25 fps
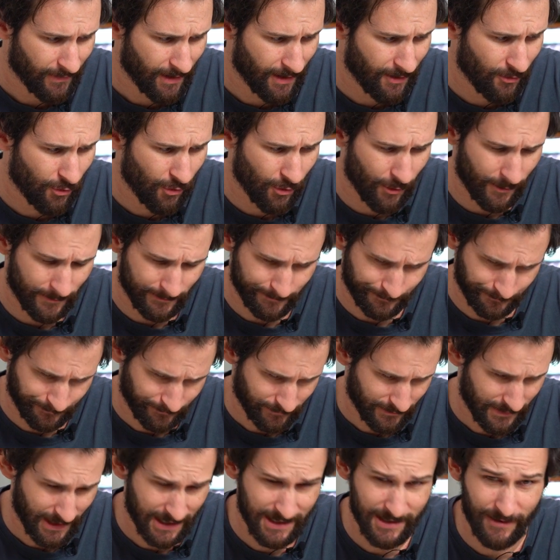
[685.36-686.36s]
Oh,
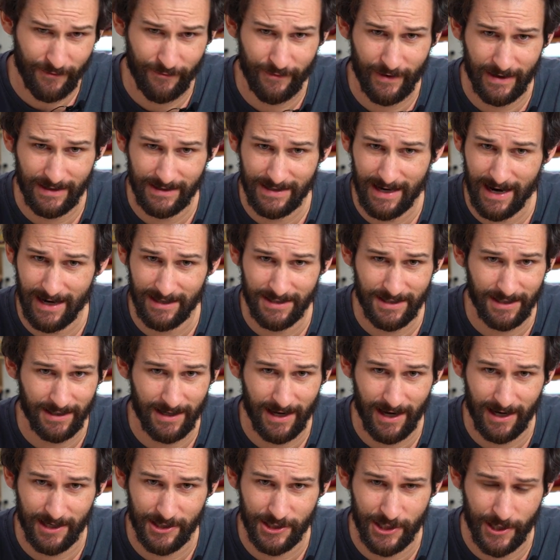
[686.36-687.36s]
that's a fantastic
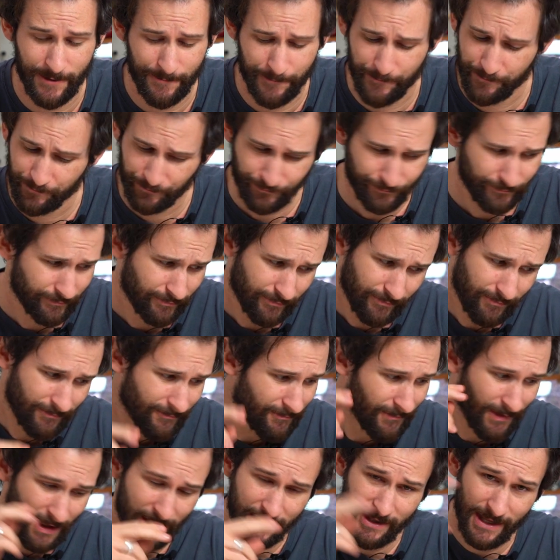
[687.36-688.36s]
accent.
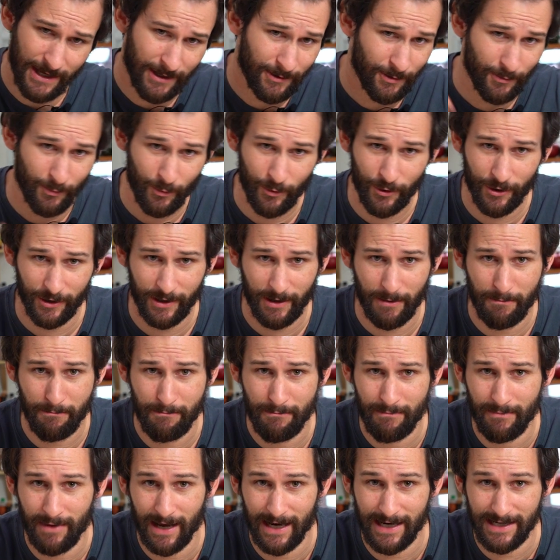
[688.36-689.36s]
That would work
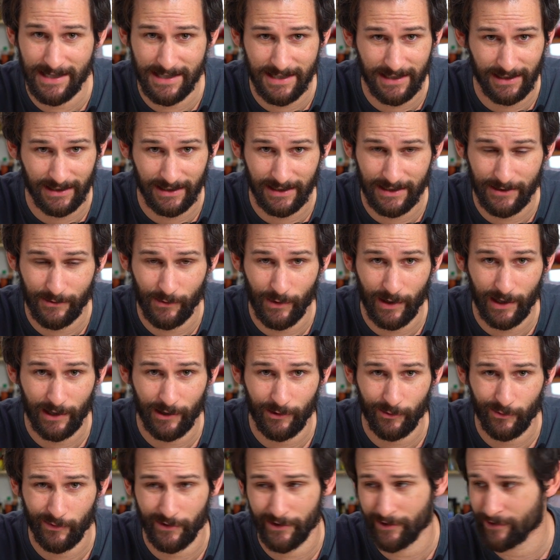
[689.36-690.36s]
amazingly
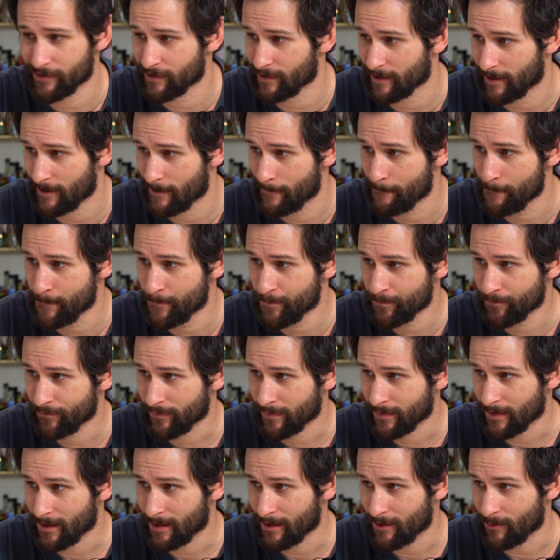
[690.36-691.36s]
well with
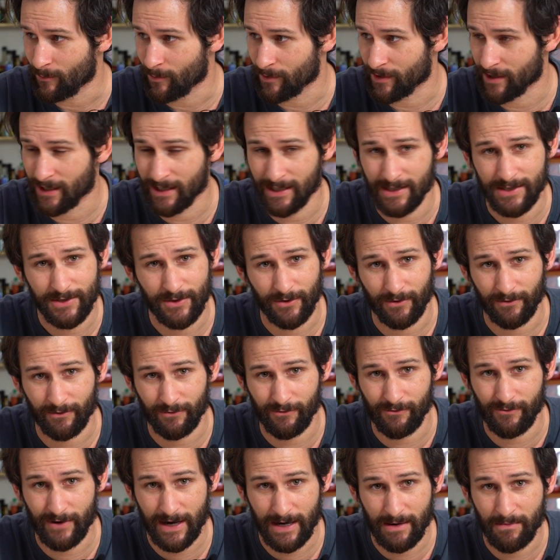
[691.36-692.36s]
any sort of
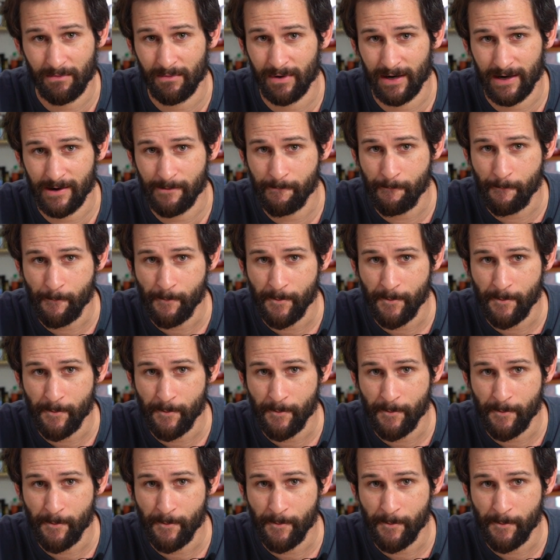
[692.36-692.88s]
red meat.